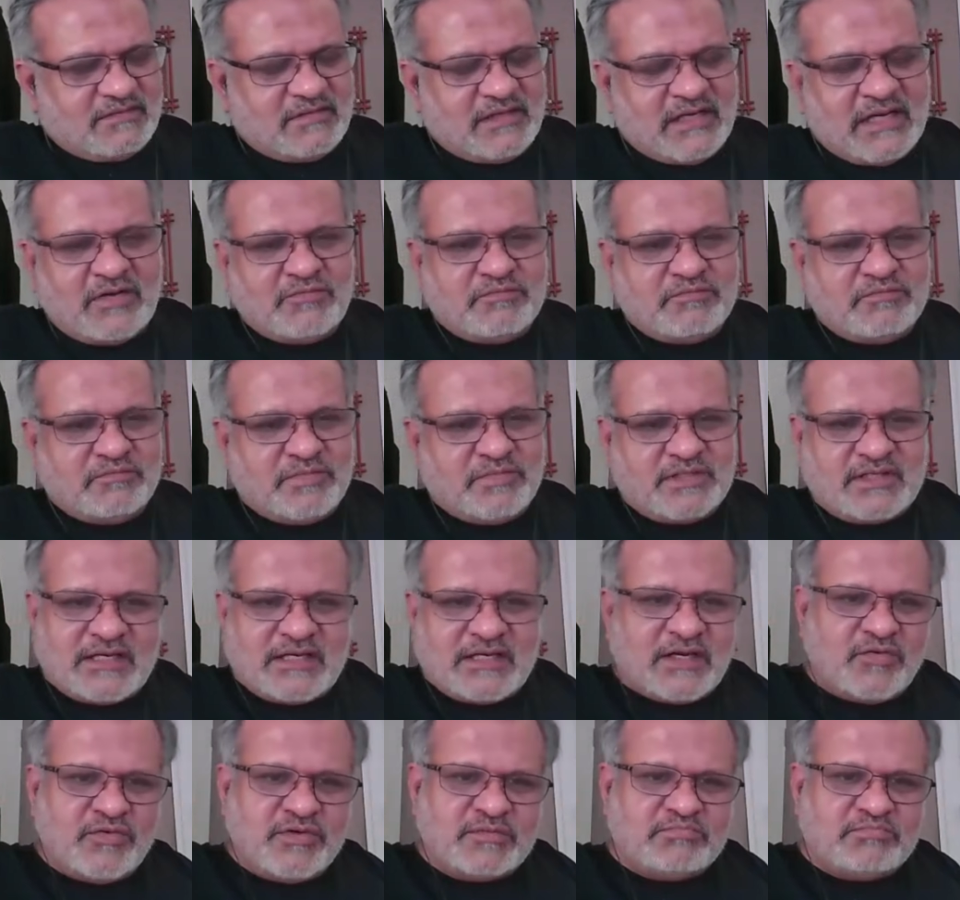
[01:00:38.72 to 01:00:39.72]

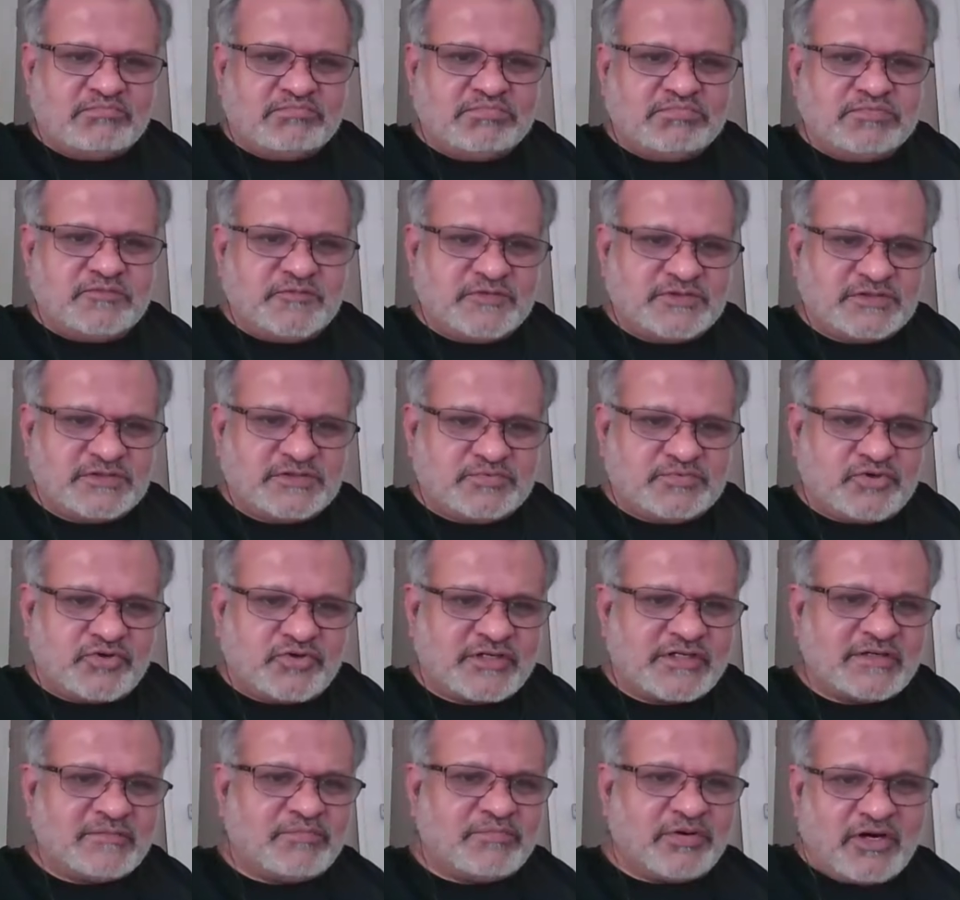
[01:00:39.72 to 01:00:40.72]
How it was
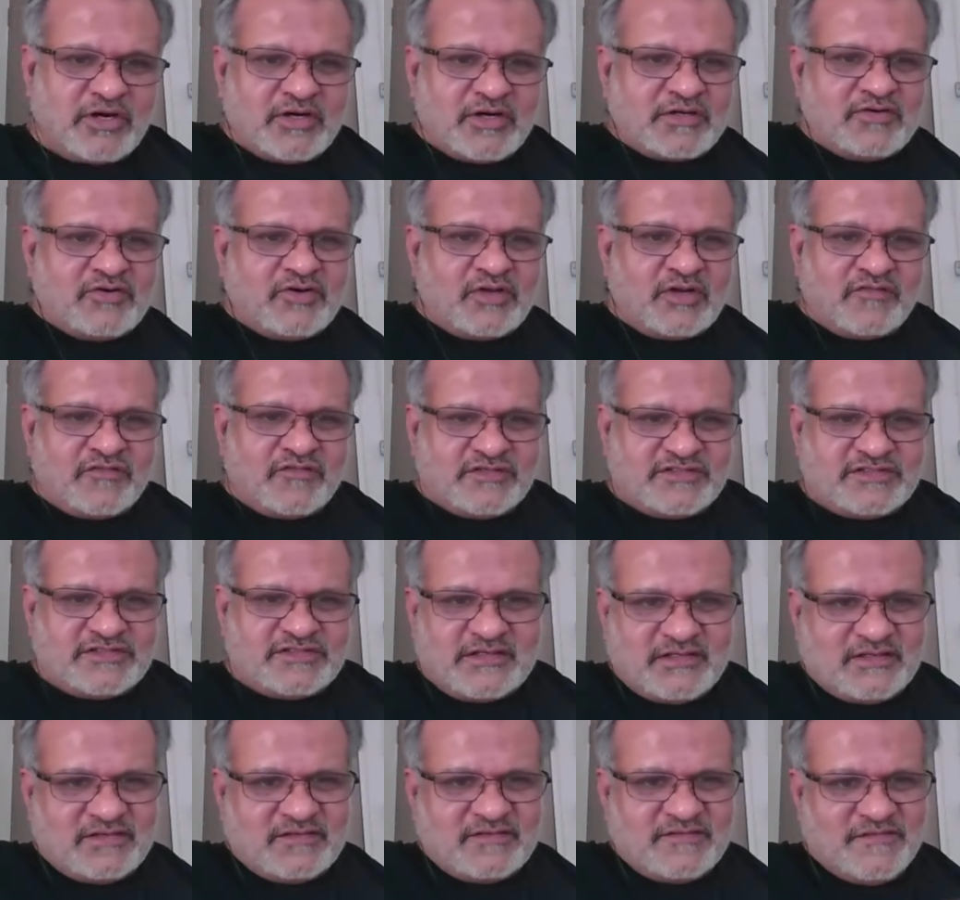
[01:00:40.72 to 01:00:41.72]
broken apart all of a
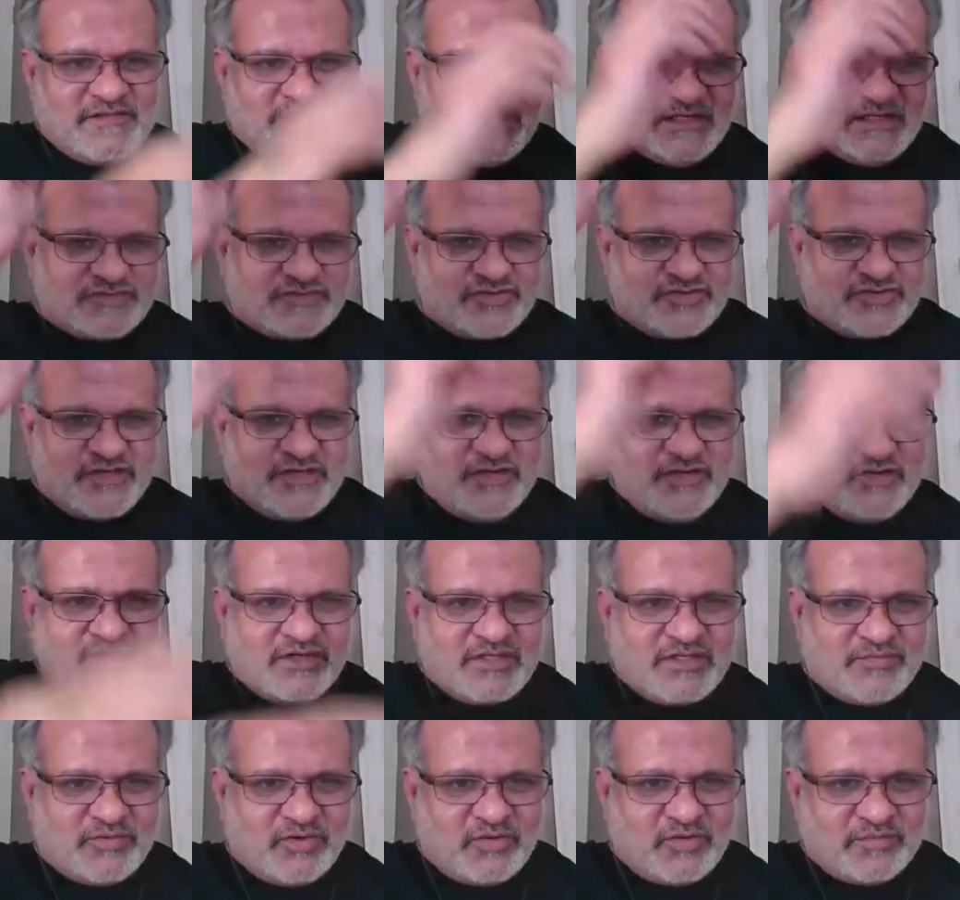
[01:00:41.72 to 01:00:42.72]
sudden, with literally a
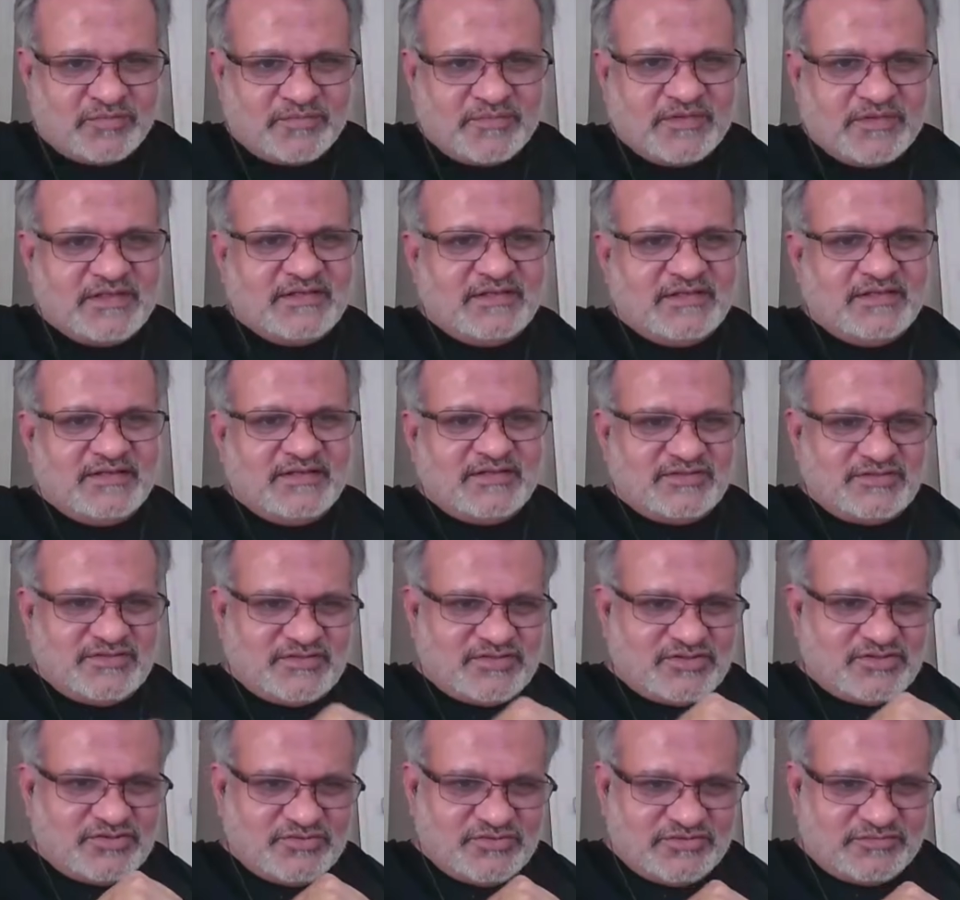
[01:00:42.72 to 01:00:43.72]
nuclear bomb,
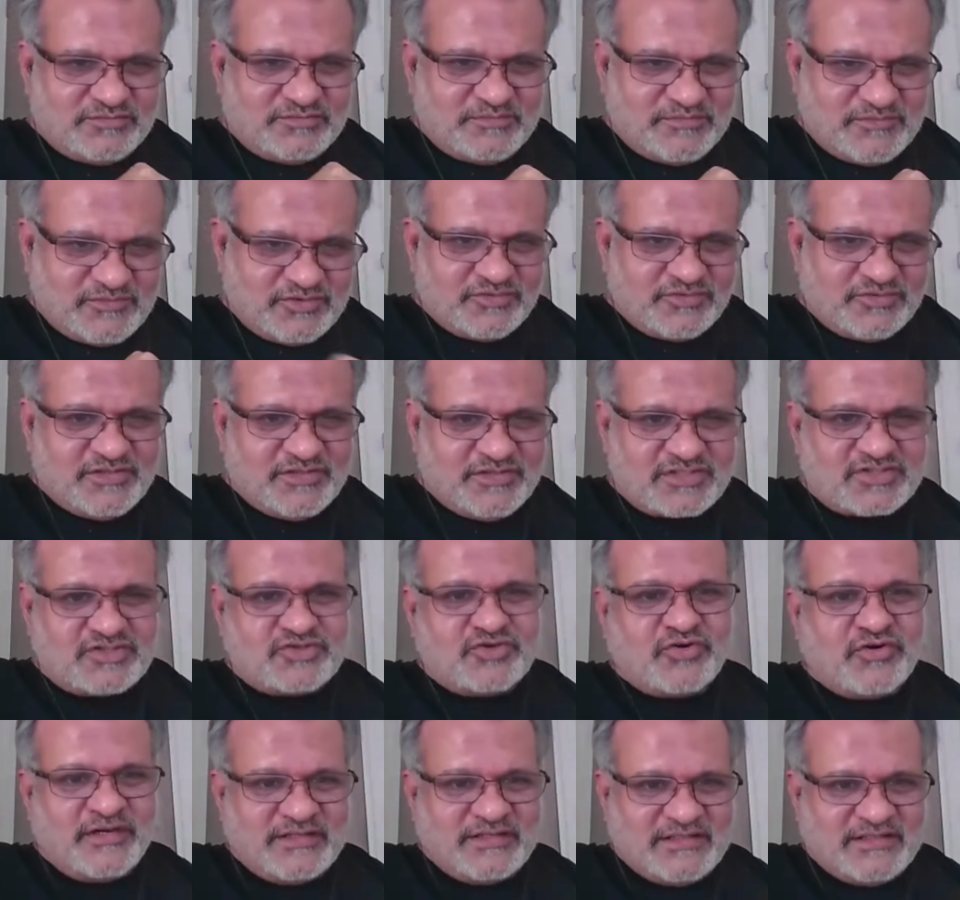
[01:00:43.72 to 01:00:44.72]
to
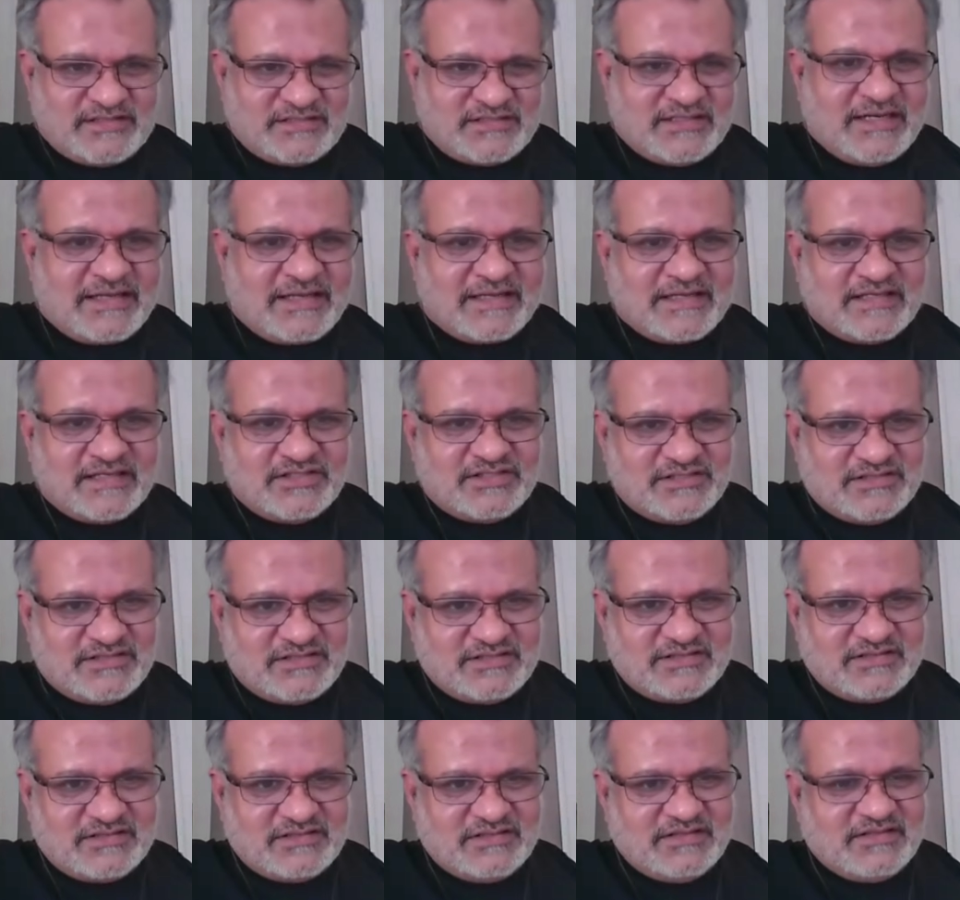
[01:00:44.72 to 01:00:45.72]
destroy these
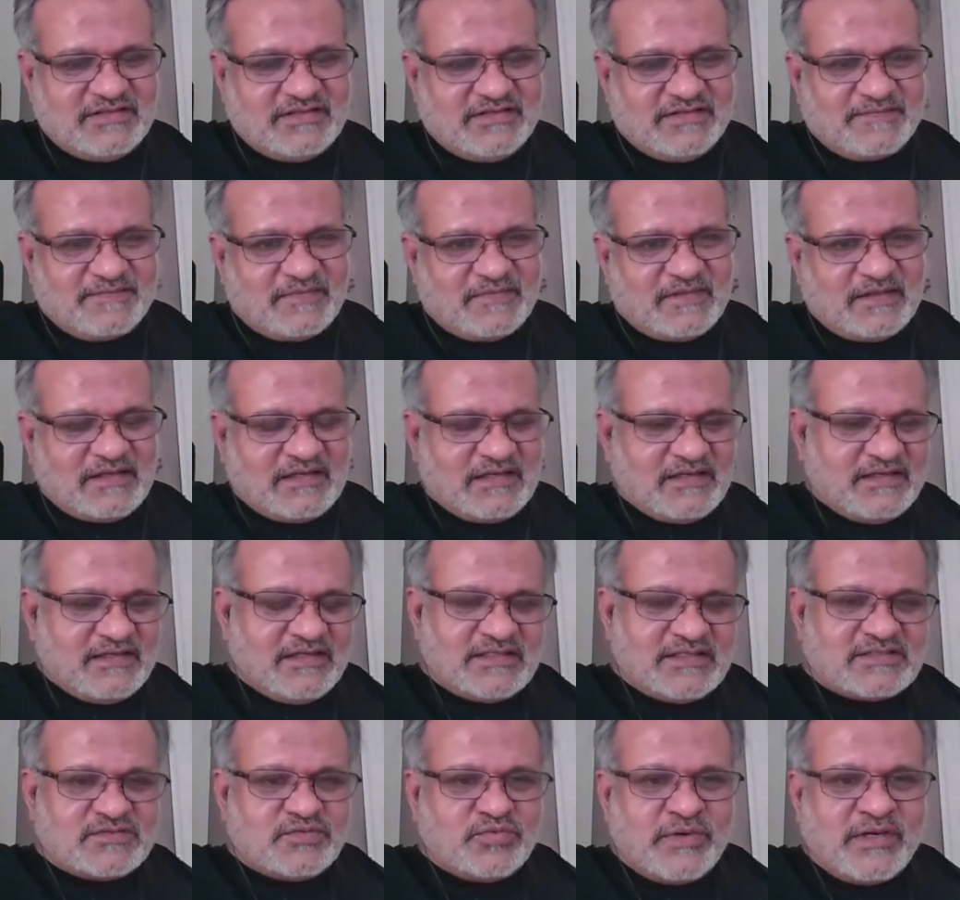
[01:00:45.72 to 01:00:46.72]
linkages,
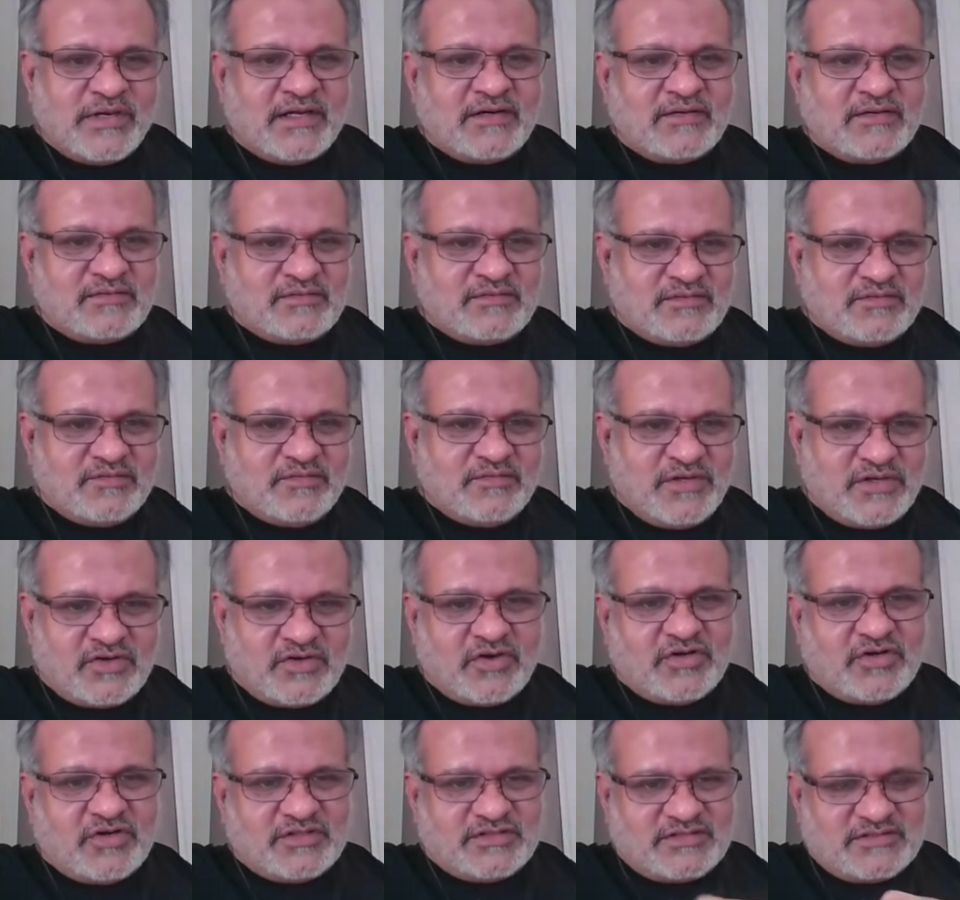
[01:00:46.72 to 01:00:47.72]
is where we
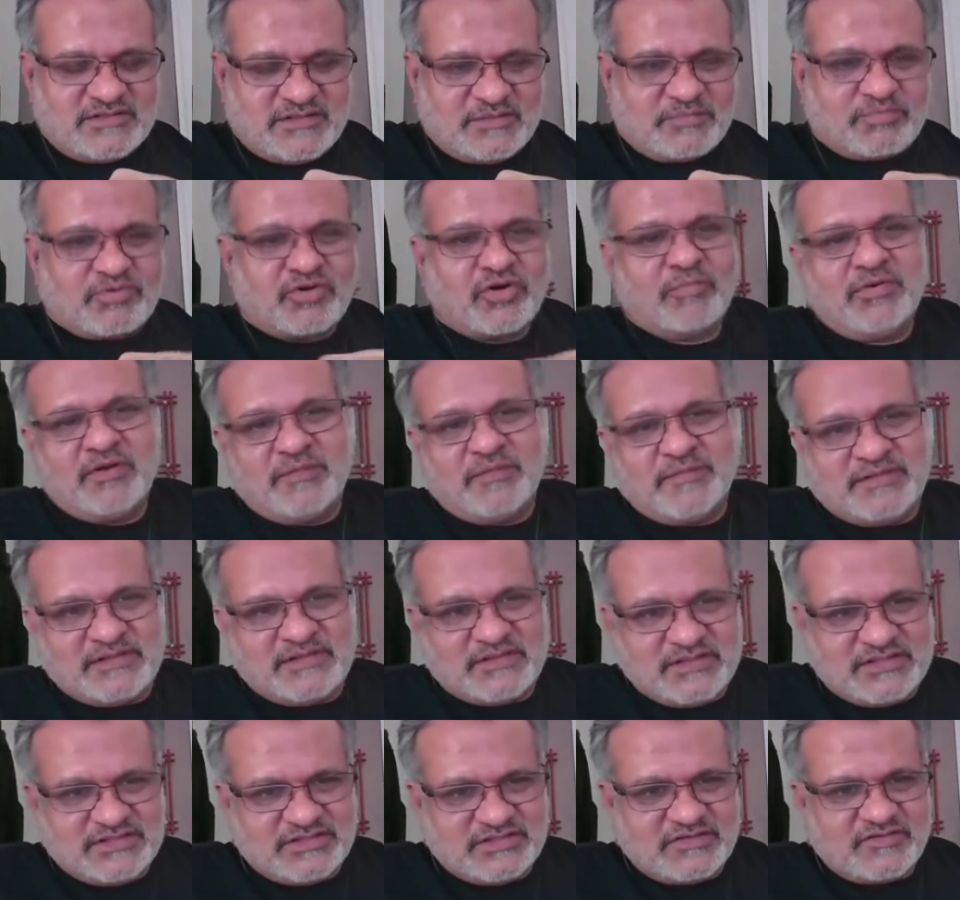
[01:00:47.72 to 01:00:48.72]
cause the problem in
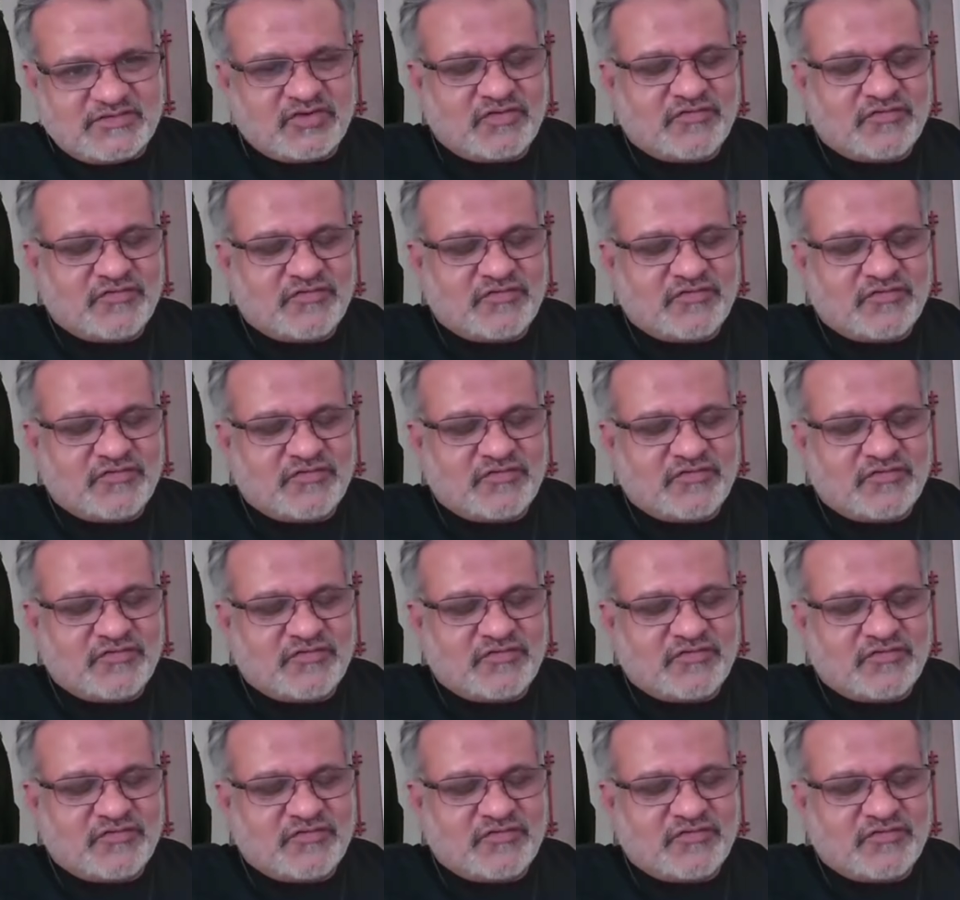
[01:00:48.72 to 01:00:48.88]
the region.